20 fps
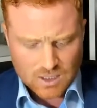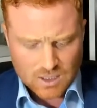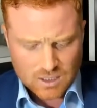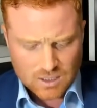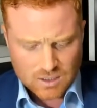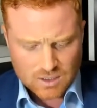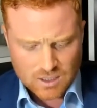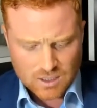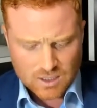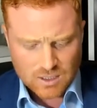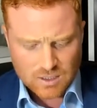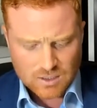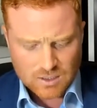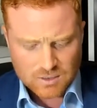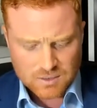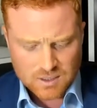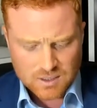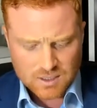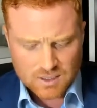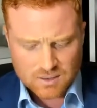The
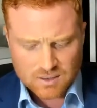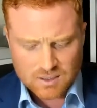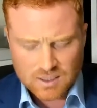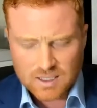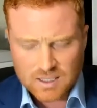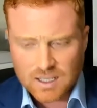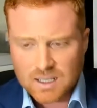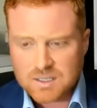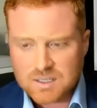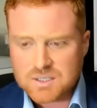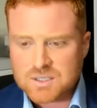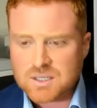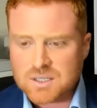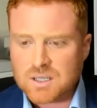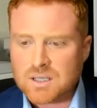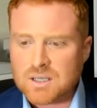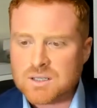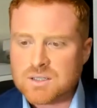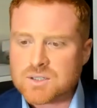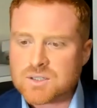the the next
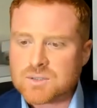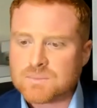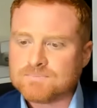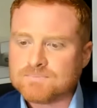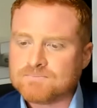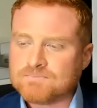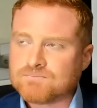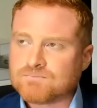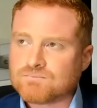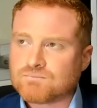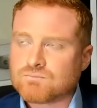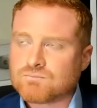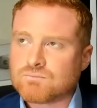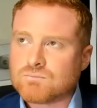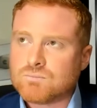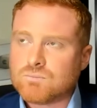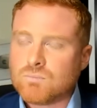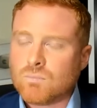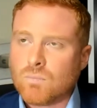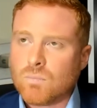is.
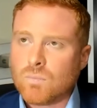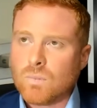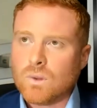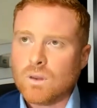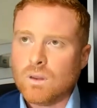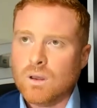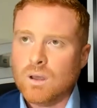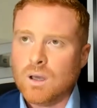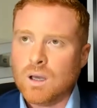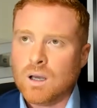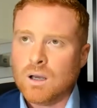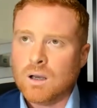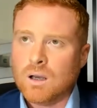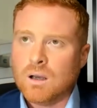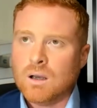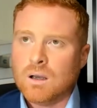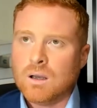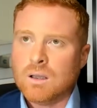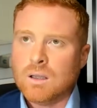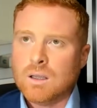
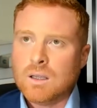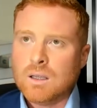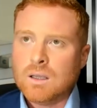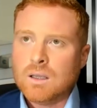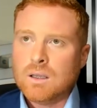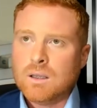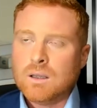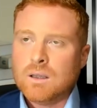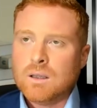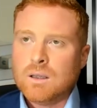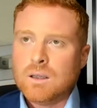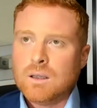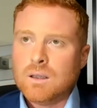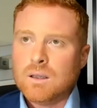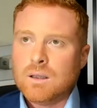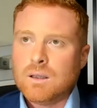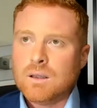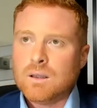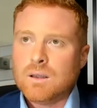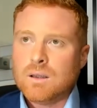Uh,
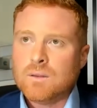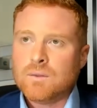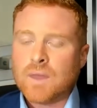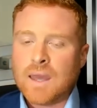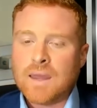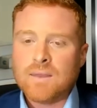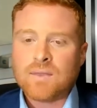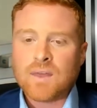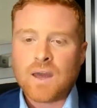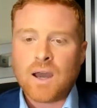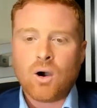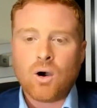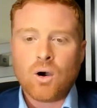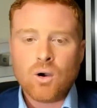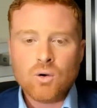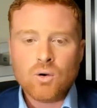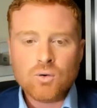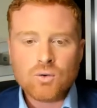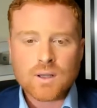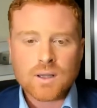they they're
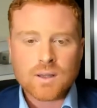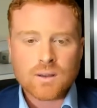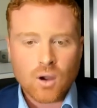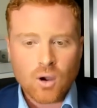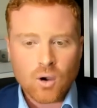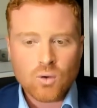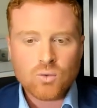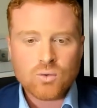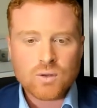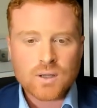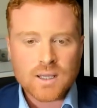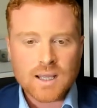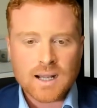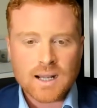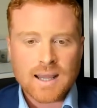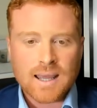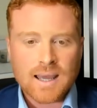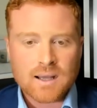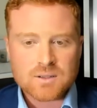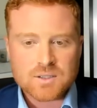only only
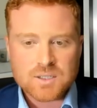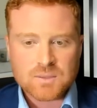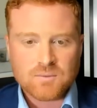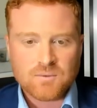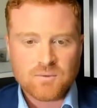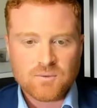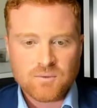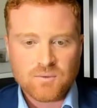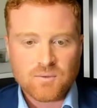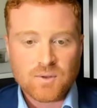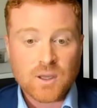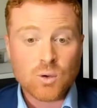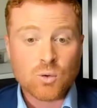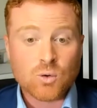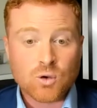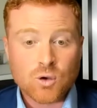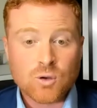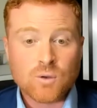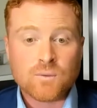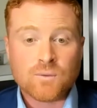allowed to feel
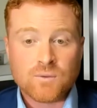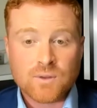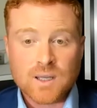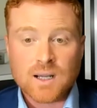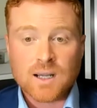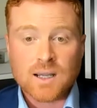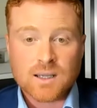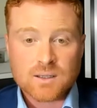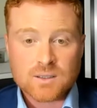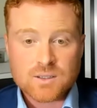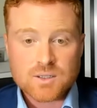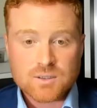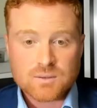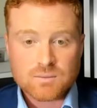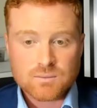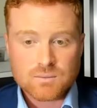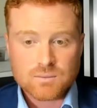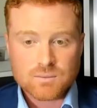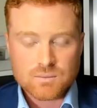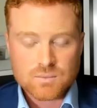good feelings
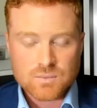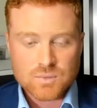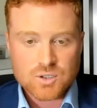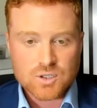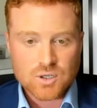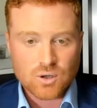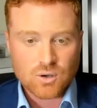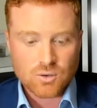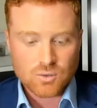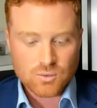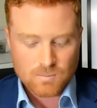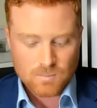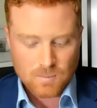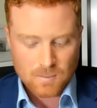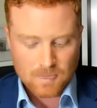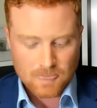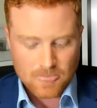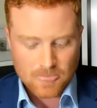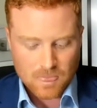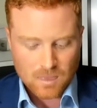so
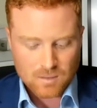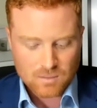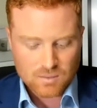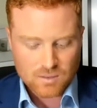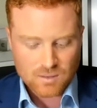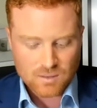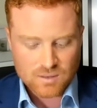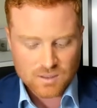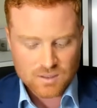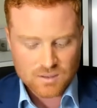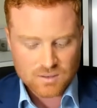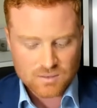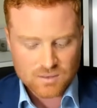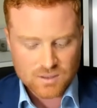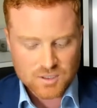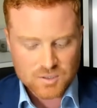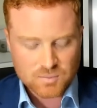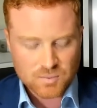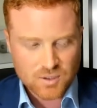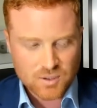th-
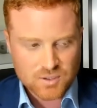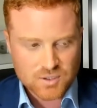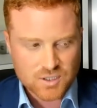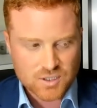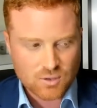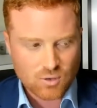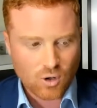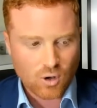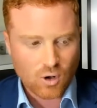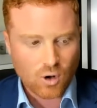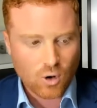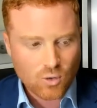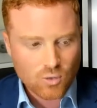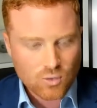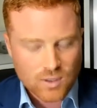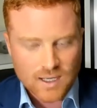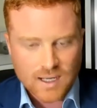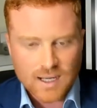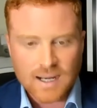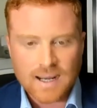this person
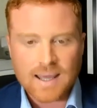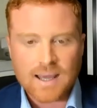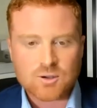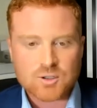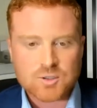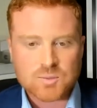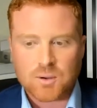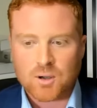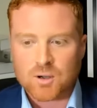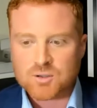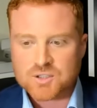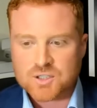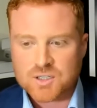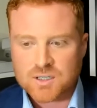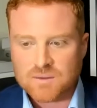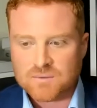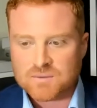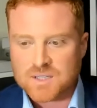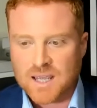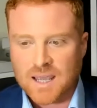only allows
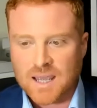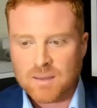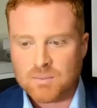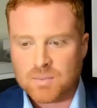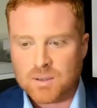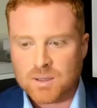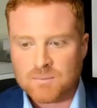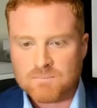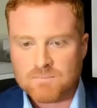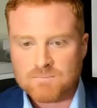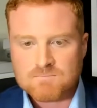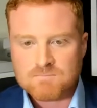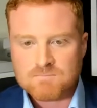positive to happen,